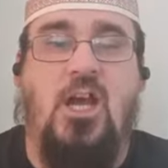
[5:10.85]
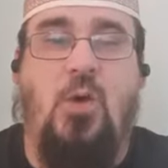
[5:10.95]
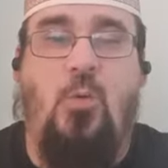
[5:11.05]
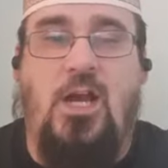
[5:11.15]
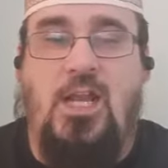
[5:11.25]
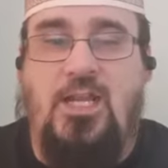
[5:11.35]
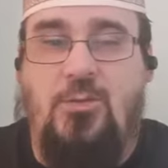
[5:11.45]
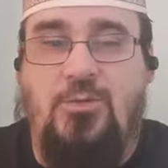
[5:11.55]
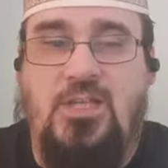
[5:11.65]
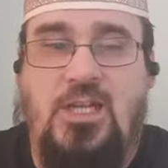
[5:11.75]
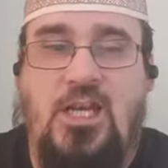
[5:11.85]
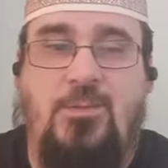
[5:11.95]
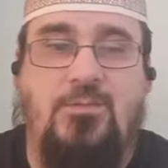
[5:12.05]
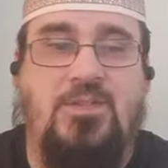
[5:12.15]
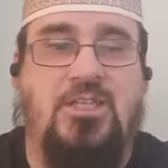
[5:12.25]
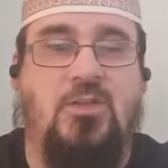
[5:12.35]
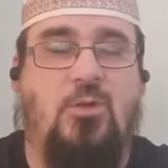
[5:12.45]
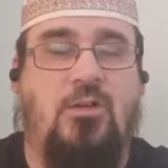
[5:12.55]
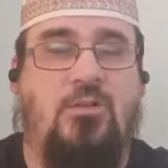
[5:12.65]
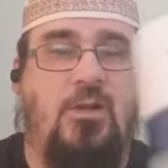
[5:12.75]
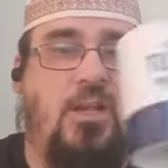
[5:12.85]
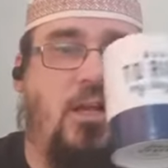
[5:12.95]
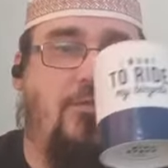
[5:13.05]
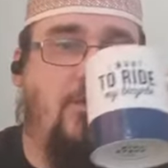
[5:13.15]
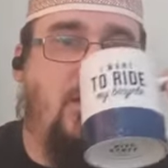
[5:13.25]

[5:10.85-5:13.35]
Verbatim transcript: Wa alaikum salam, sister. Welcome to my live.